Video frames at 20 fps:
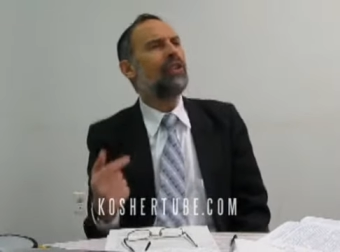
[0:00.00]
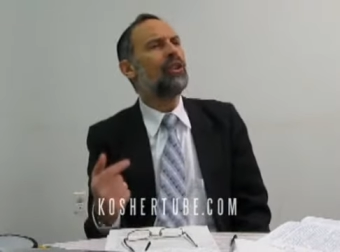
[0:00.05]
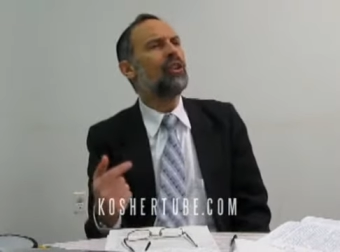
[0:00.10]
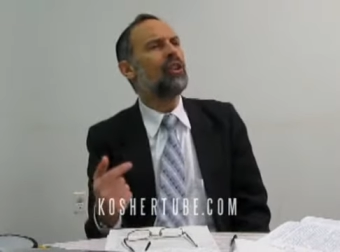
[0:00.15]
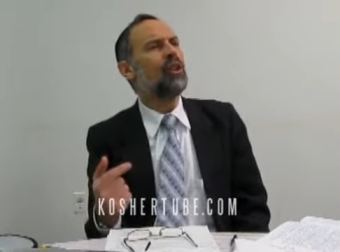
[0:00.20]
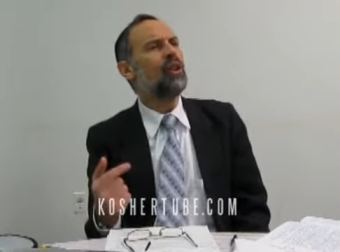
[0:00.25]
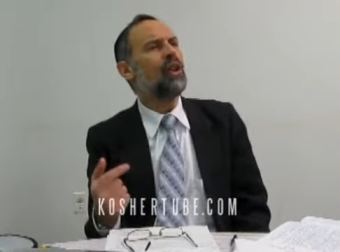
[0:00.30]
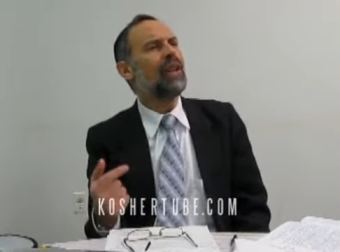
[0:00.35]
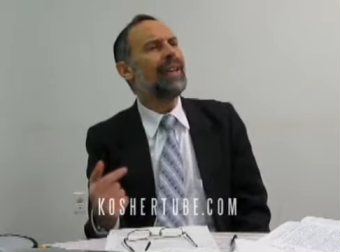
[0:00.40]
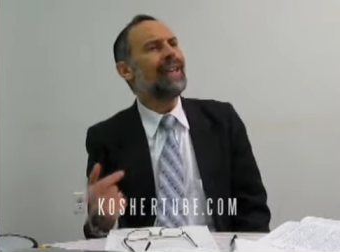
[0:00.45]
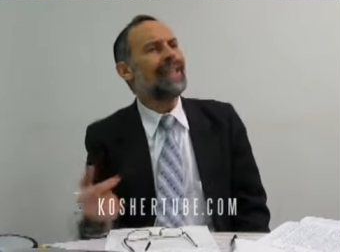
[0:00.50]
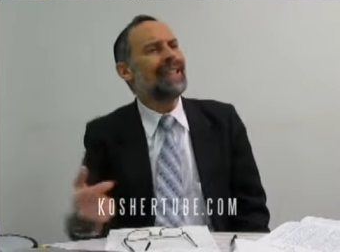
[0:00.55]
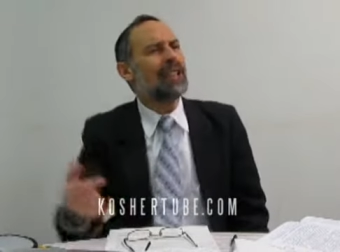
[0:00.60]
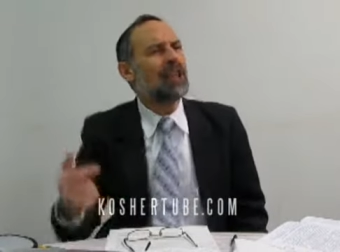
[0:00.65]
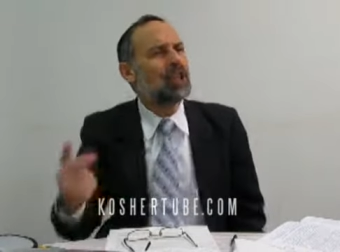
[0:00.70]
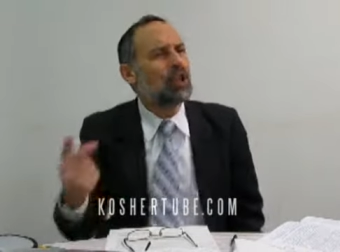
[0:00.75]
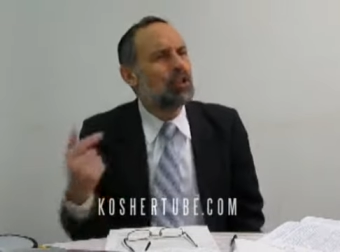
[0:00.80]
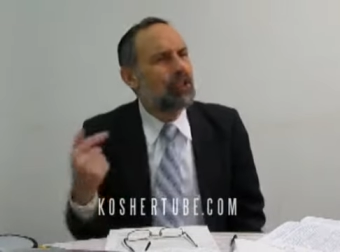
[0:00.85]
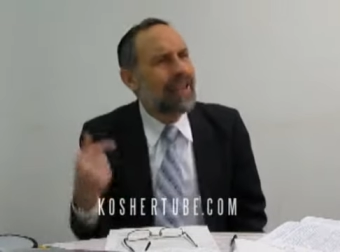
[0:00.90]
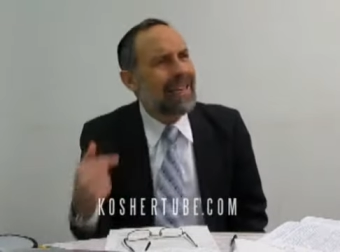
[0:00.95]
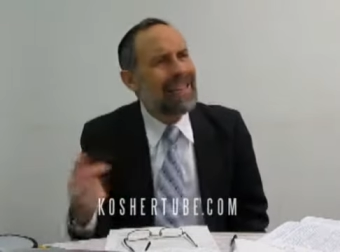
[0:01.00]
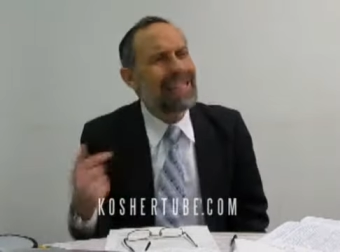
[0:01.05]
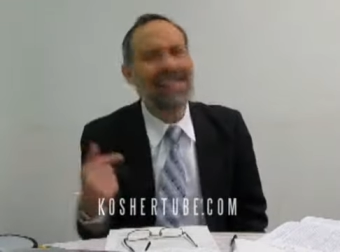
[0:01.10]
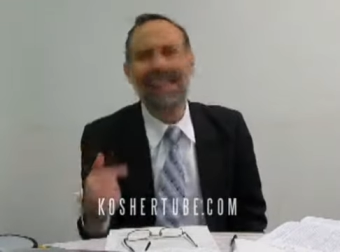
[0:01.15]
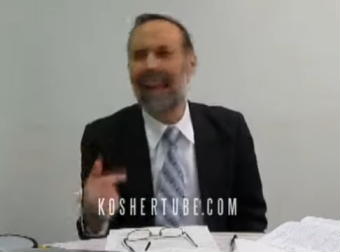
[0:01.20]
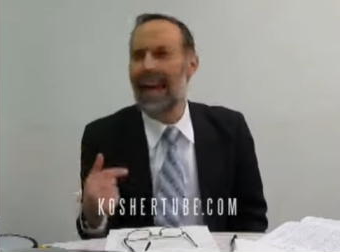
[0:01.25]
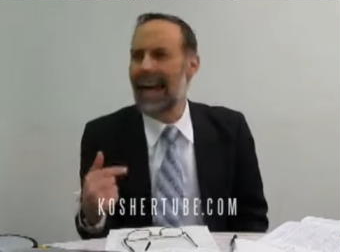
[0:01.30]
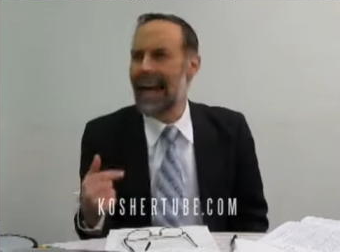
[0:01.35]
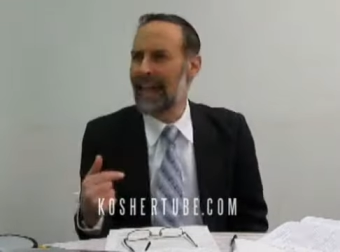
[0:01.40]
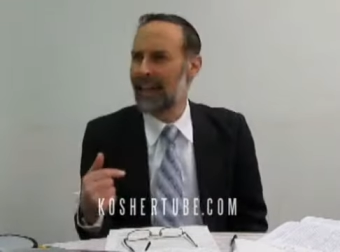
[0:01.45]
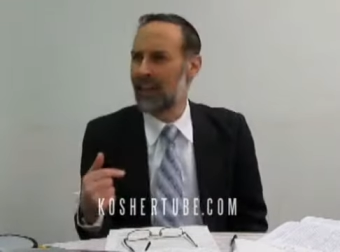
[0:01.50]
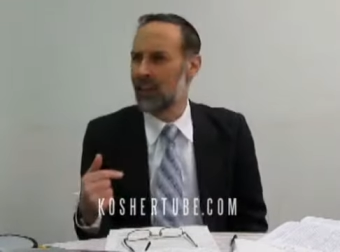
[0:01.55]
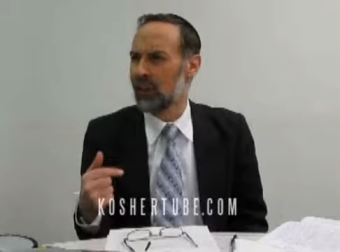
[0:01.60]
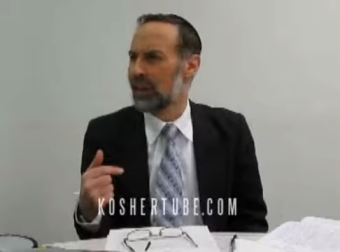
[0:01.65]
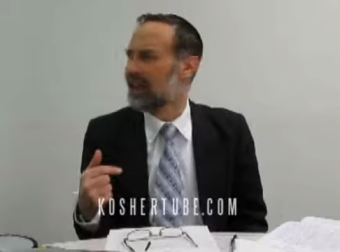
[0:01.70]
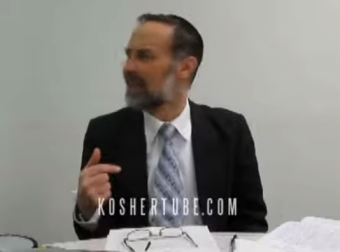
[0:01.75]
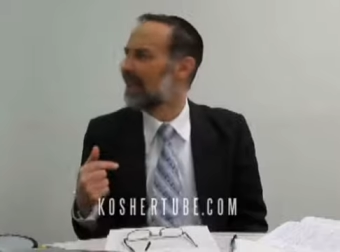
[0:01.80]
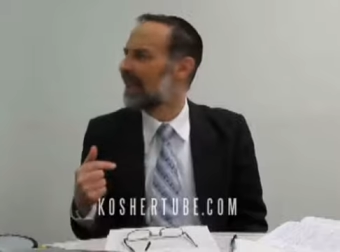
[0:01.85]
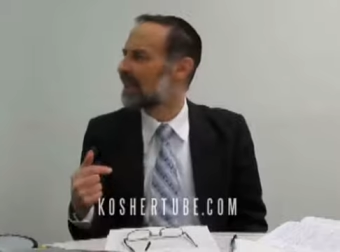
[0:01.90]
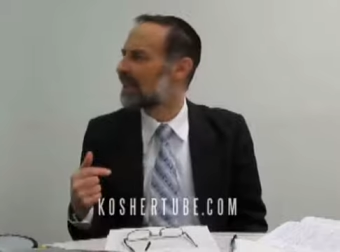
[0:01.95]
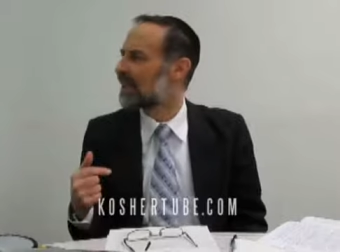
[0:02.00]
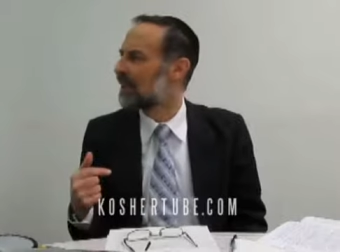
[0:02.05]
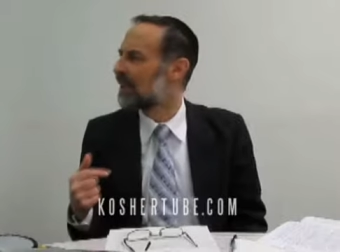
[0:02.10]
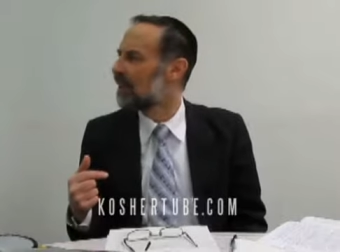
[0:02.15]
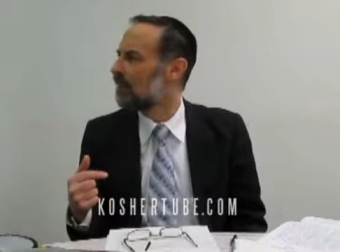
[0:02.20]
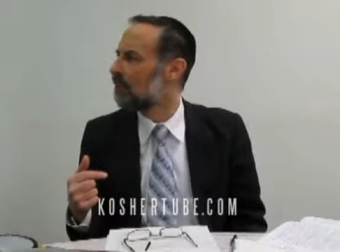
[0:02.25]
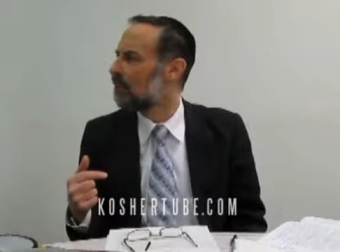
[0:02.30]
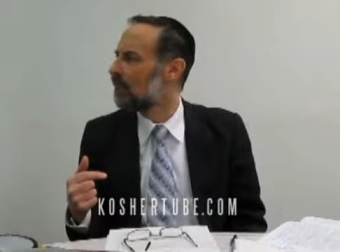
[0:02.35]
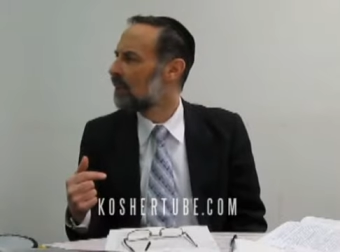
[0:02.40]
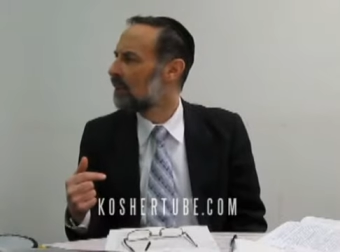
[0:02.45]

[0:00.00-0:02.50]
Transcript: to increase their hatred against him